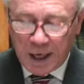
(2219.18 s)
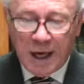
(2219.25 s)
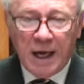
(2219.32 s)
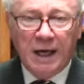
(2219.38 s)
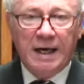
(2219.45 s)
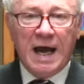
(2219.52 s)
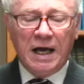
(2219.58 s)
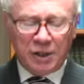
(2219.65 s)

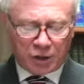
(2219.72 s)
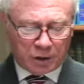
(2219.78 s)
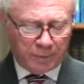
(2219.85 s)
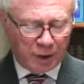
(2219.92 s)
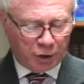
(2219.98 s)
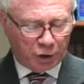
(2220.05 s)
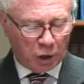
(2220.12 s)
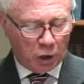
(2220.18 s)
it has to
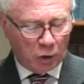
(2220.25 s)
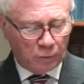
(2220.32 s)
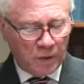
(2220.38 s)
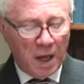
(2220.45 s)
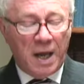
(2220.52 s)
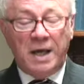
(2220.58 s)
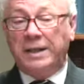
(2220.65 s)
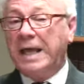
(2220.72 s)
be shown
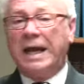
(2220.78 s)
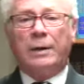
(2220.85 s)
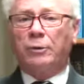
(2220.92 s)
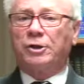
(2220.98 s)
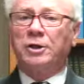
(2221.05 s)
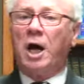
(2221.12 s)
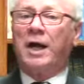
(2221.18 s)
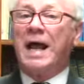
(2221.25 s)
that it
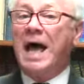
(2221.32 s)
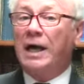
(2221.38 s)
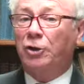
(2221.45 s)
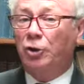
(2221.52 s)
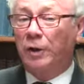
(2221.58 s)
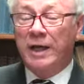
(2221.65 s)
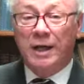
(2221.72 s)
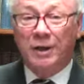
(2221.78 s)
was not actually